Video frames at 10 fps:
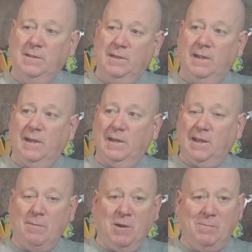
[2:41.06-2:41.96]
Uh, I think
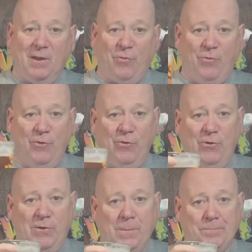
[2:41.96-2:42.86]
I'm on my
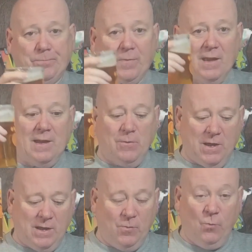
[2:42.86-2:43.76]
third.
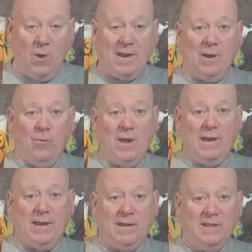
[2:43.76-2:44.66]
Anyway, winner,
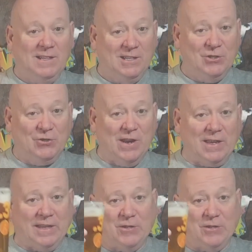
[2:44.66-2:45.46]
winner, drinky,